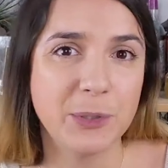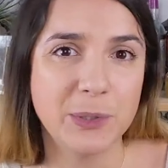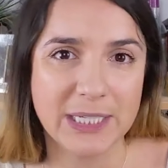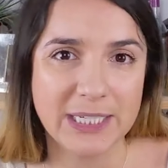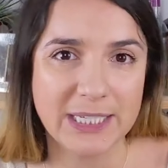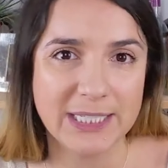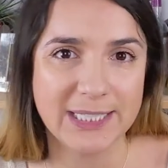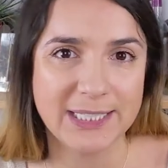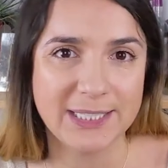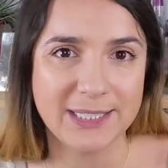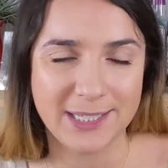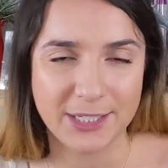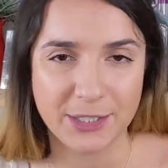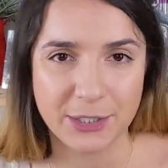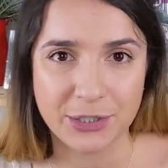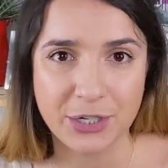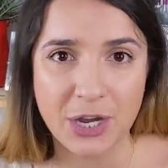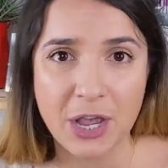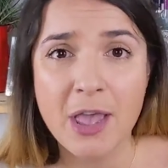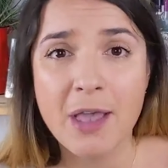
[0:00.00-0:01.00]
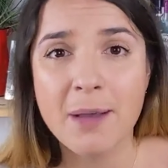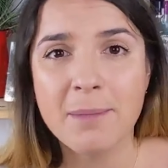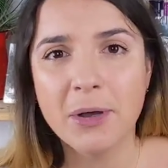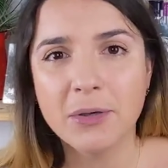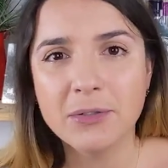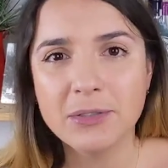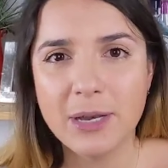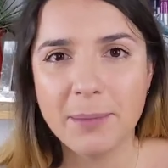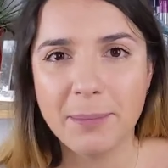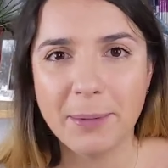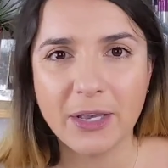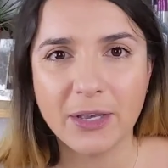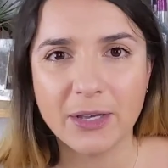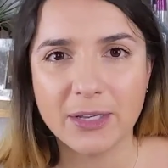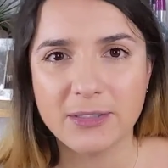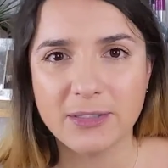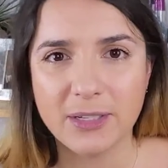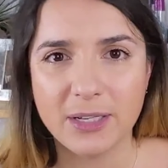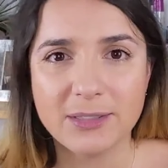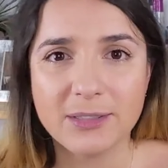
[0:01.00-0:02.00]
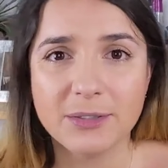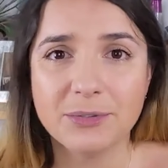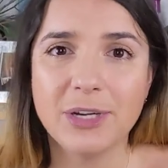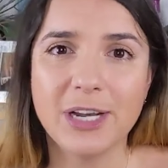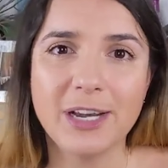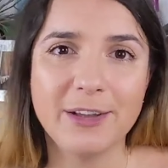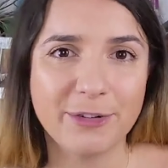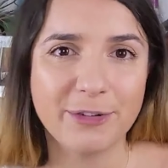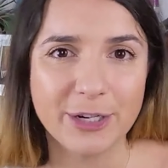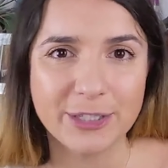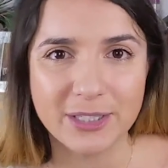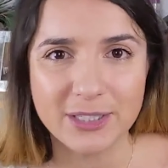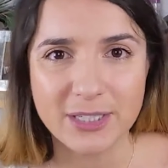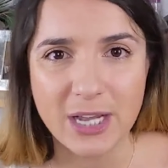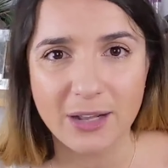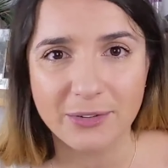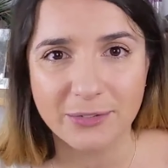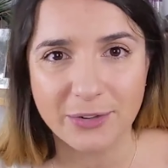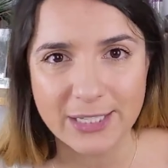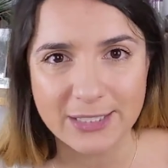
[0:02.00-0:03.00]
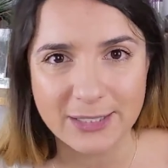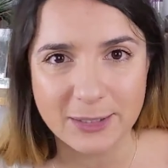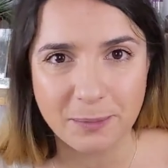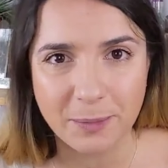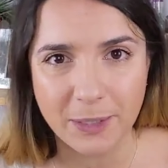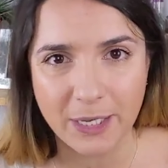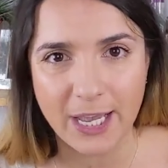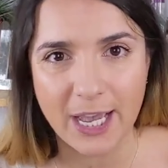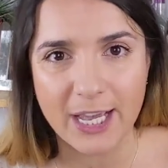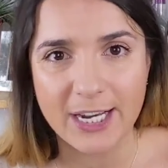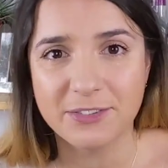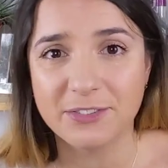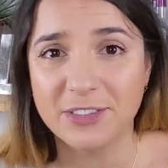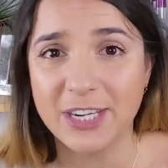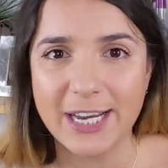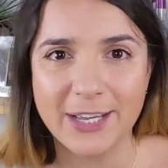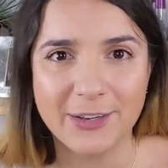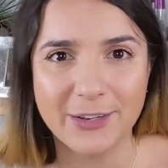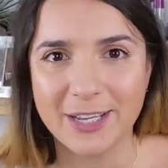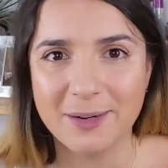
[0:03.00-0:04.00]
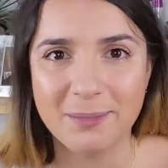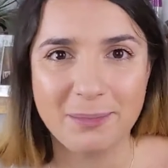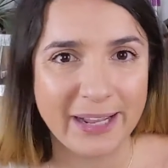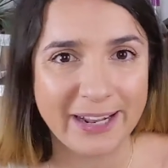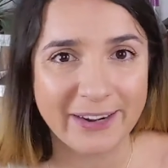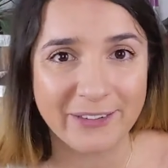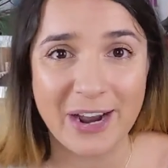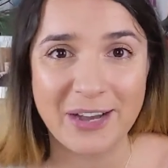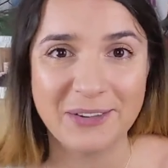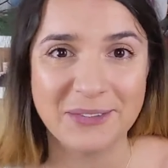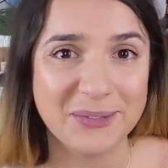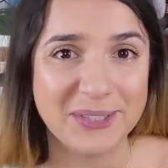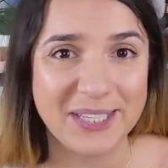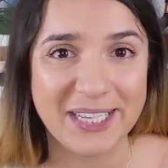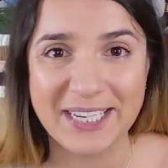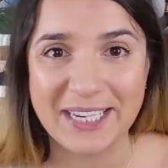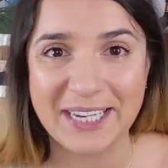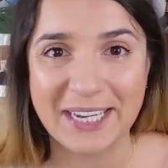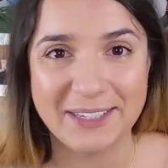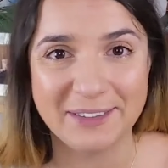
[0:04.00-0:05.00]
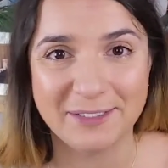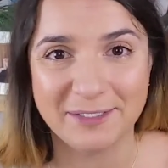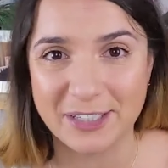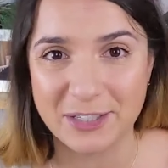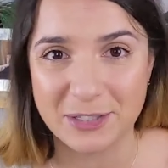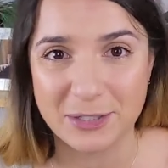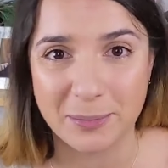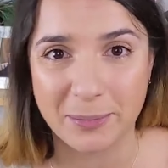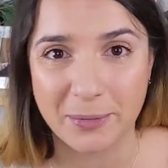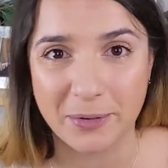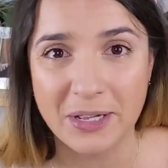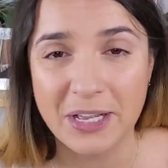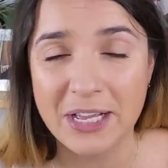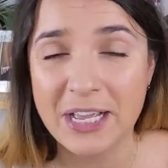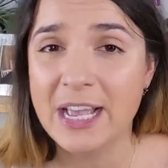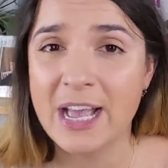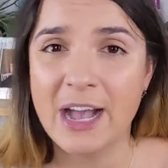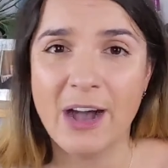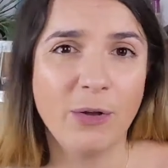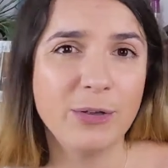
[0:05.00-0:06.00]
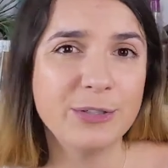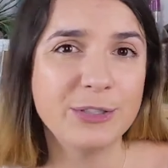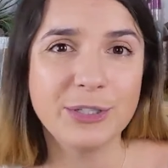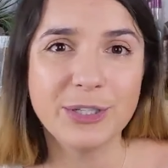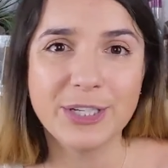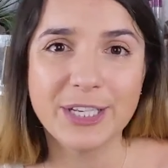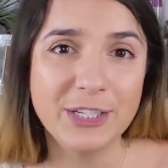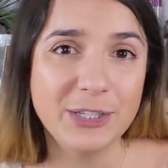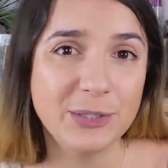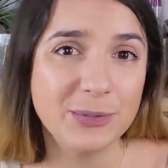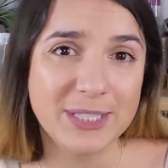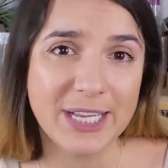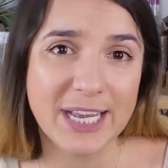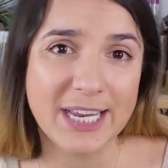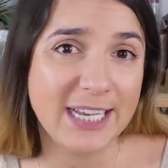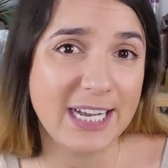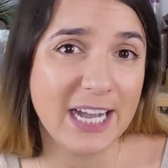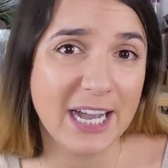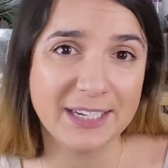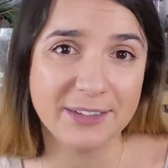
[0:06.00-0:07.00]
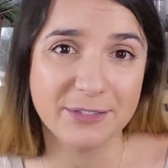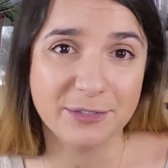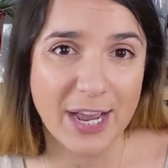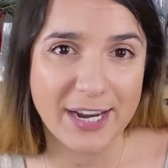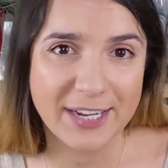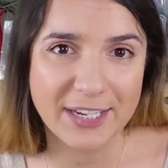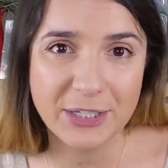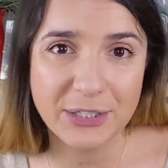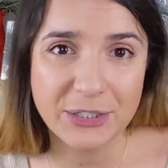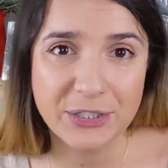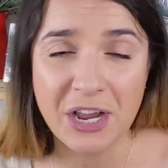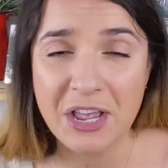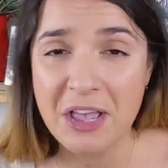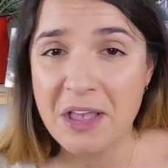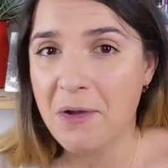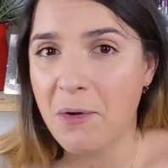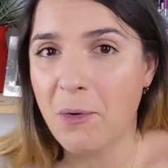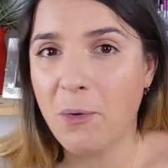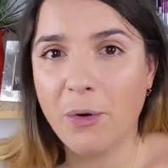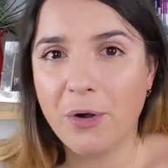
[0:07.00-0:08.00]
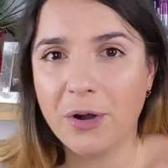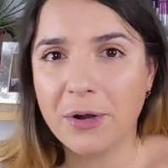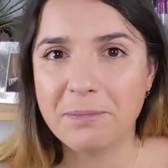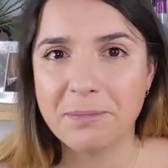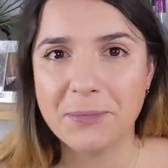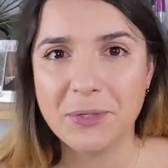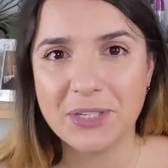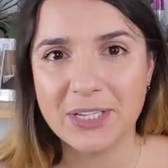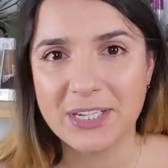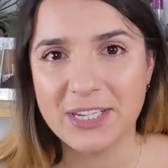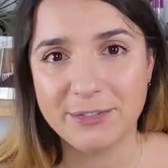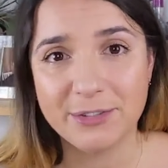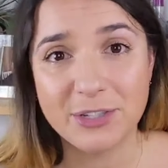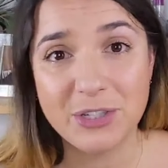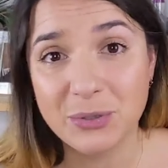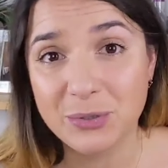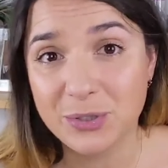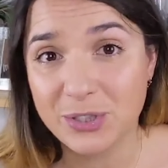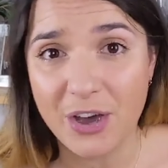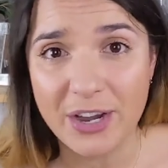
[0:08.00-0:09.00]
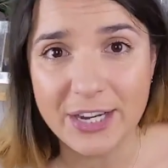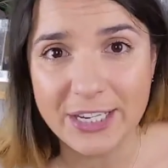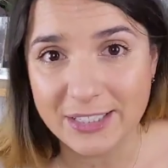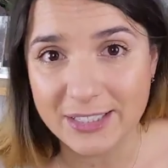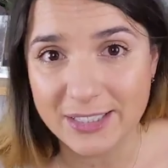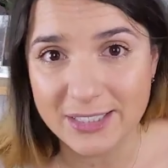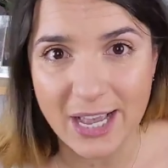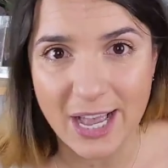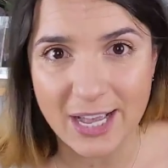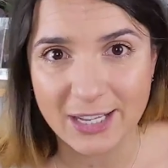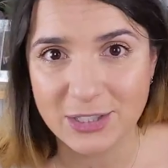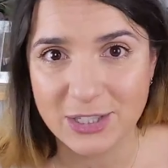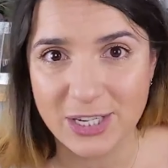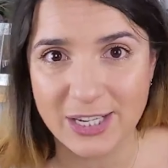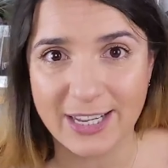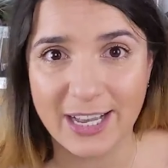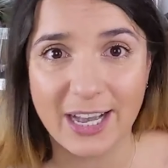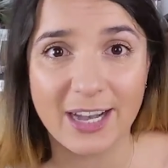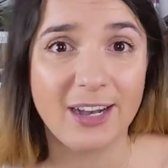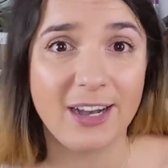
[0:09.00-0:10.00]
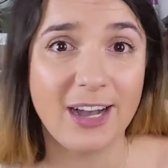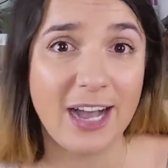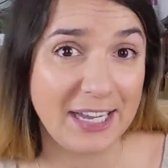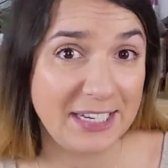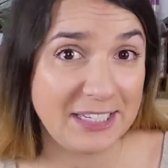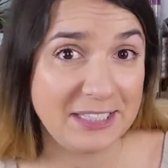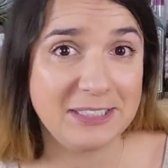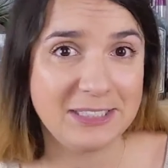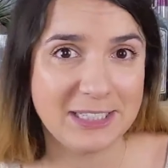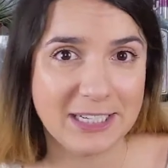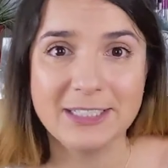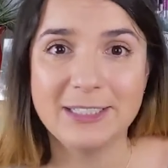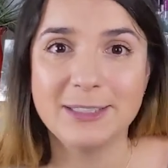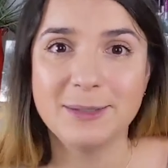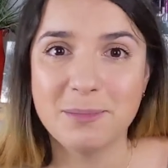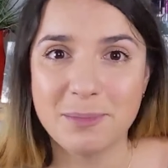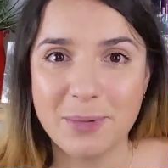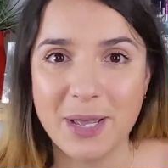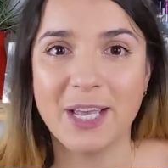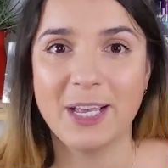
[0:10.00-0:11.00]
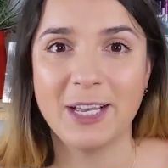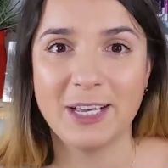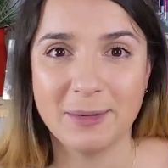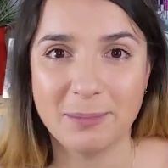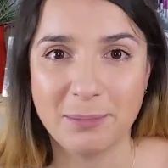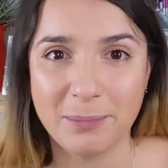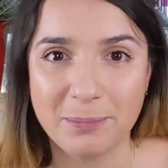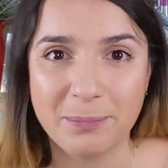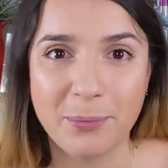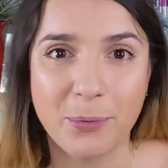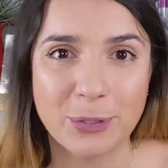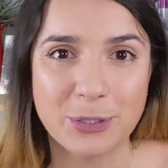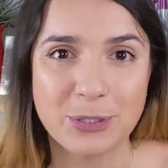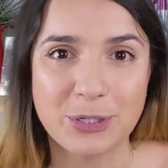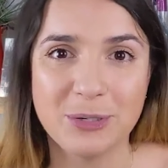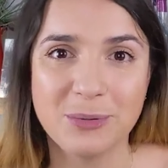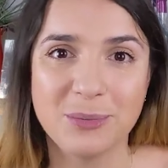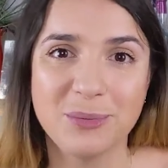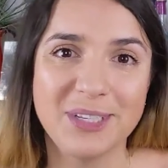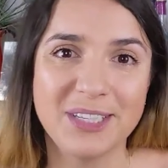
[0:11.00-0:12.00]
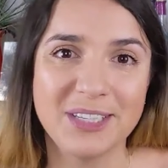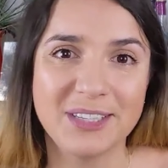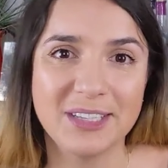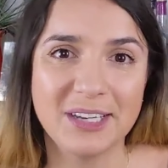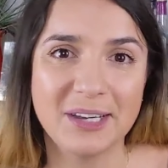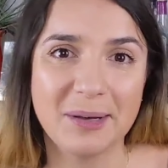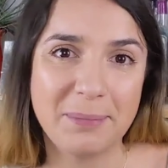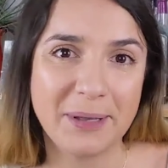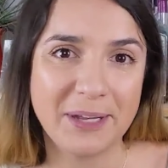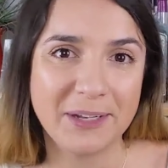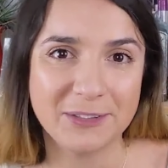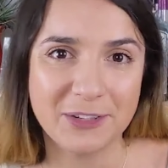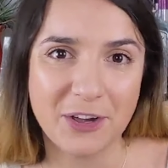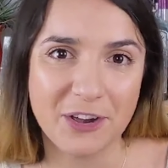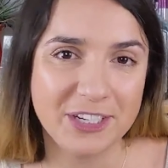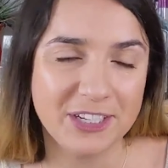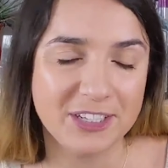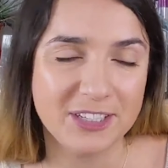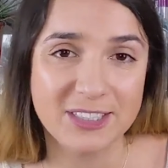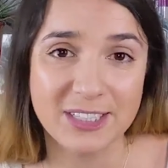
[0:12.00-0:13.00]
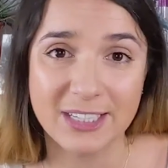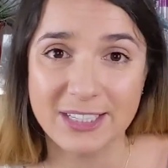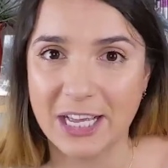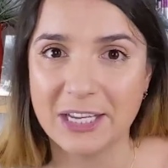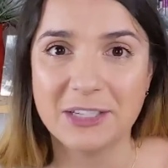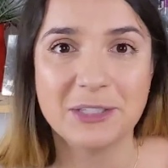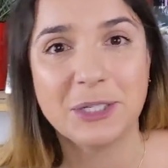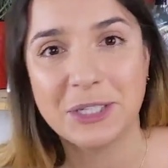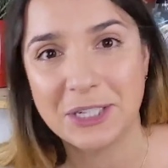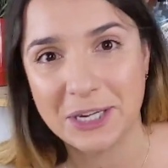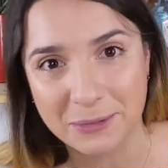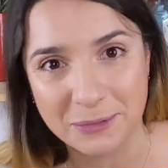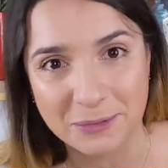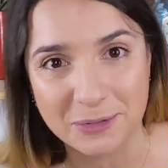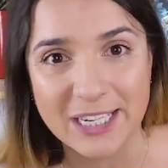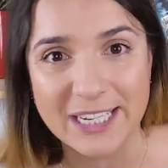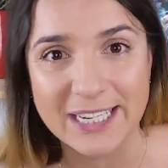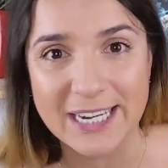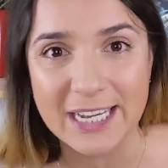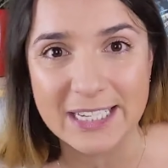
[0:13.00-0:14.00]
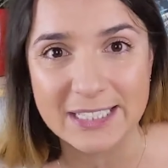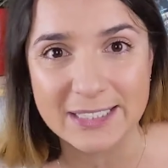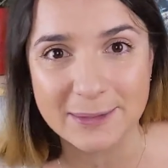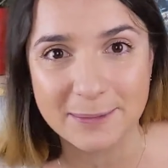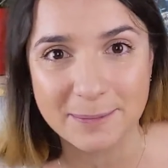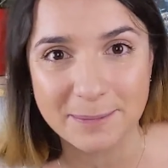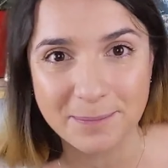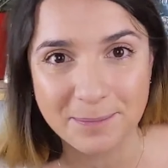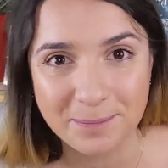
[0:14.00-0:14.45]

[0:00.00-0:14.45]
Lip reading: using in this dish, mostly because it's a really versatile recipe and really you can play around with any kind of vegetable. Also, you can use any kind of radish, or you can even use onions actually. I did make a portion with pickled onions and that turned out really nice.